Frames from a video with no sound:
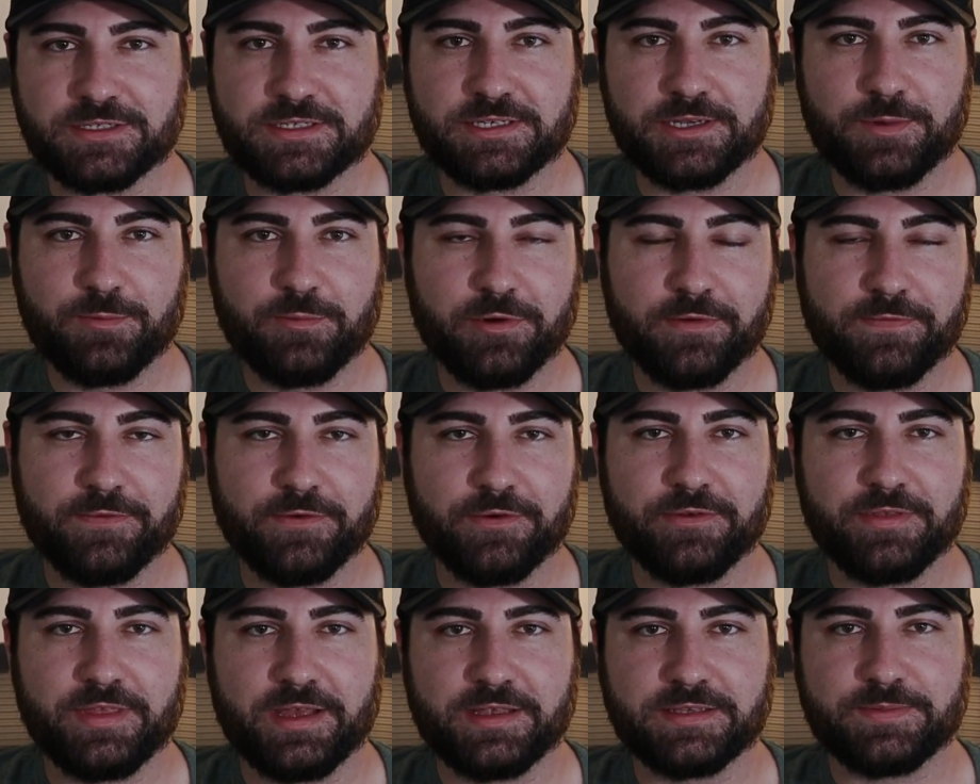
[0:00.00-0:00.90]

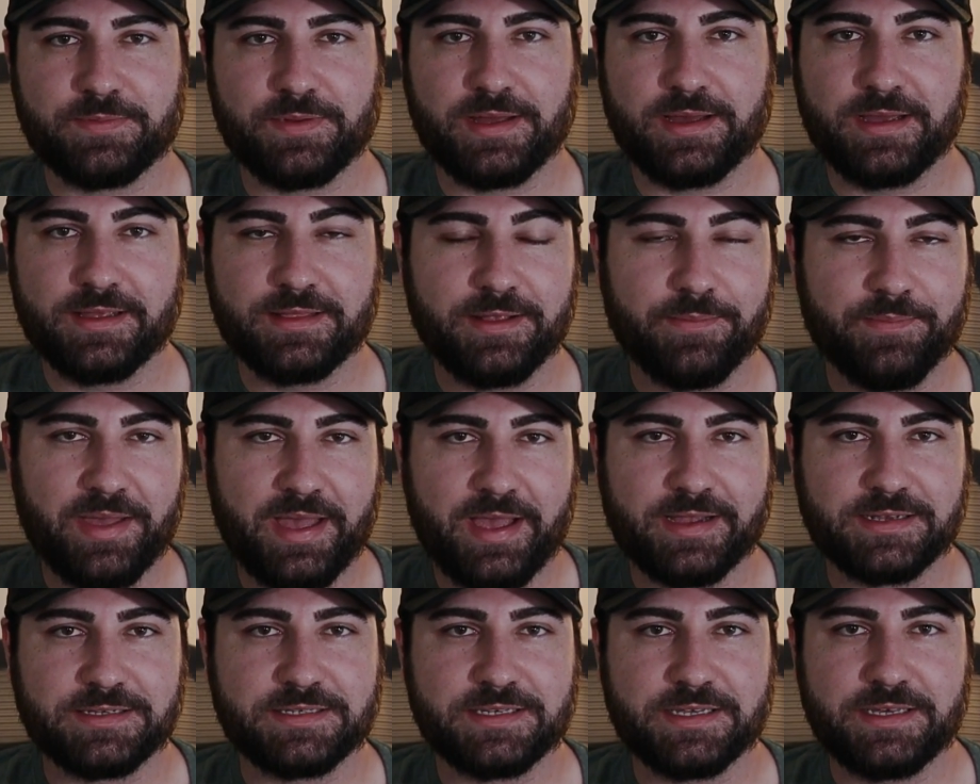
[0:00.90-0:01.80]
subwoofer that's behind the
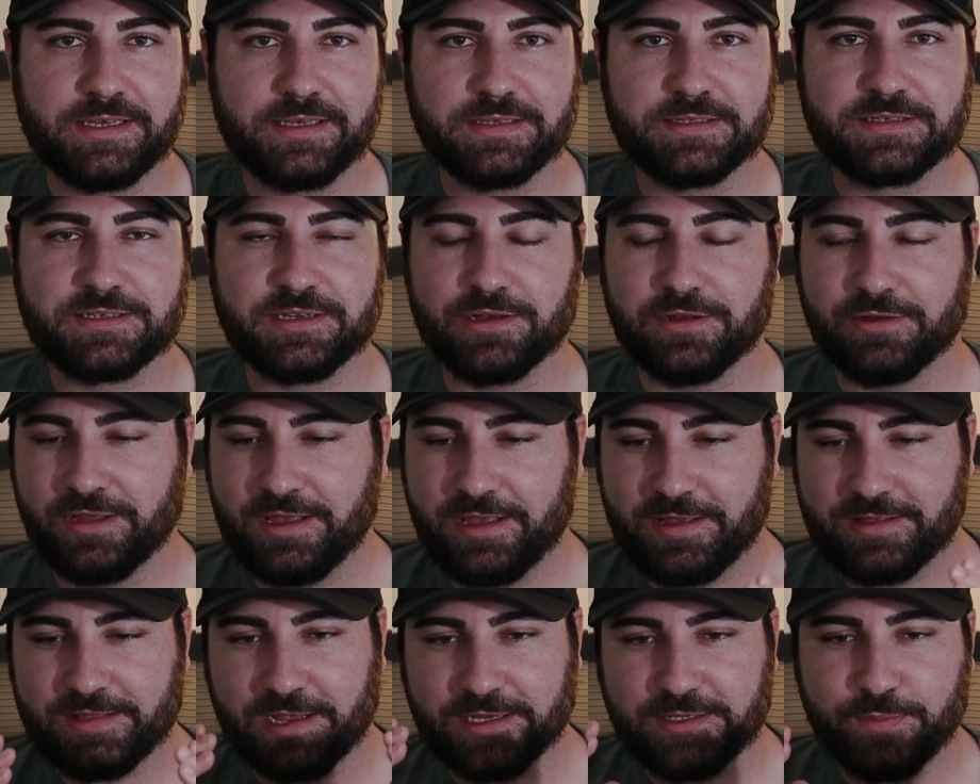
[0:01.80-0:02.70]
back seat, so
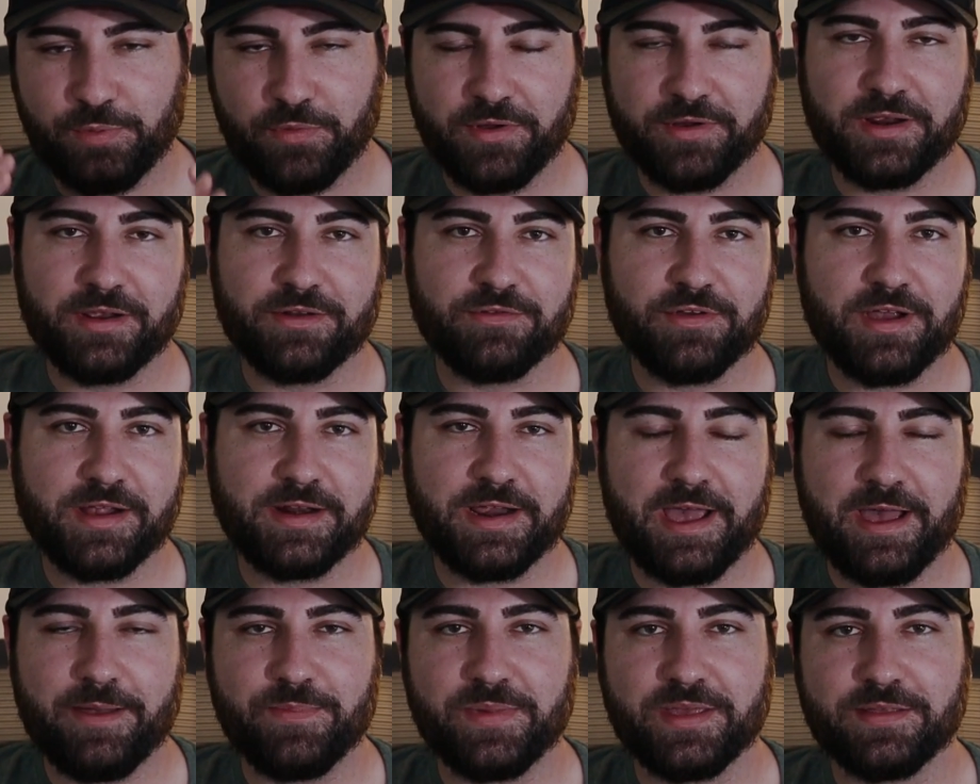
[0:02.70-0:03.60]
that's pointed right
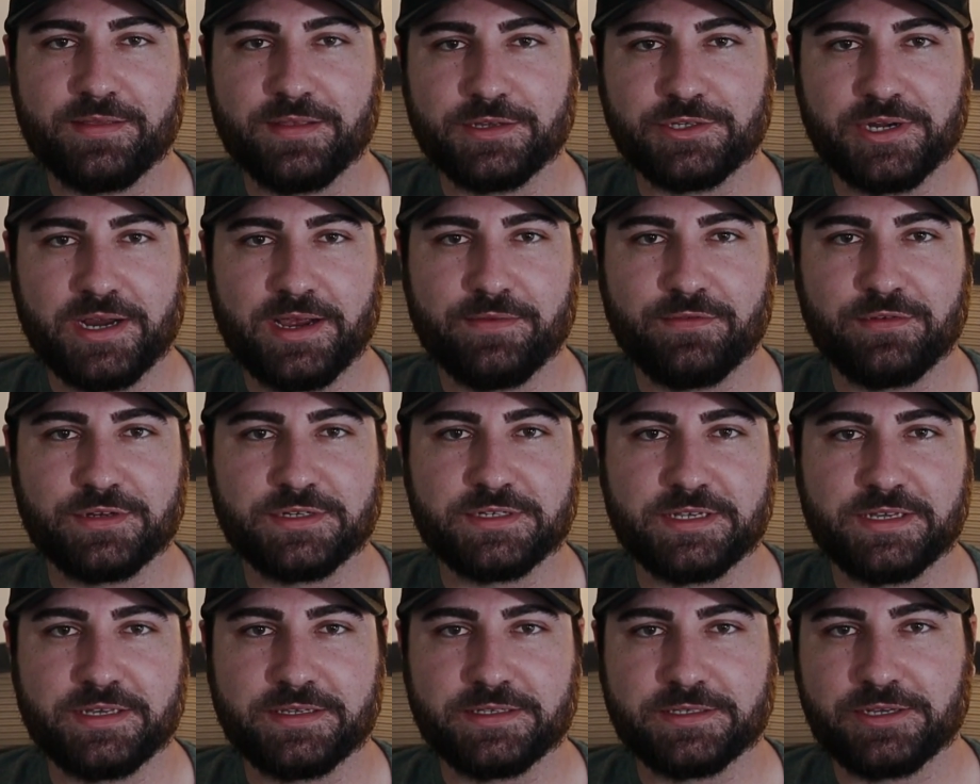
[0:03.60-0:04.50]
at me in the driver's
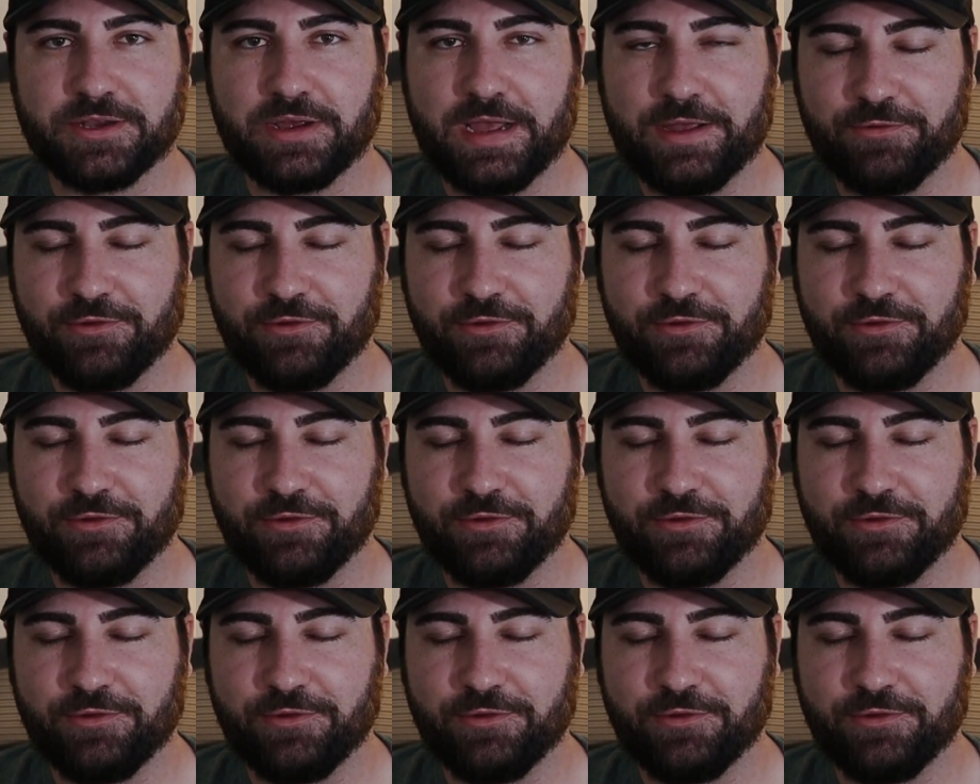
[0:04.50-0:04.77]
seat, so I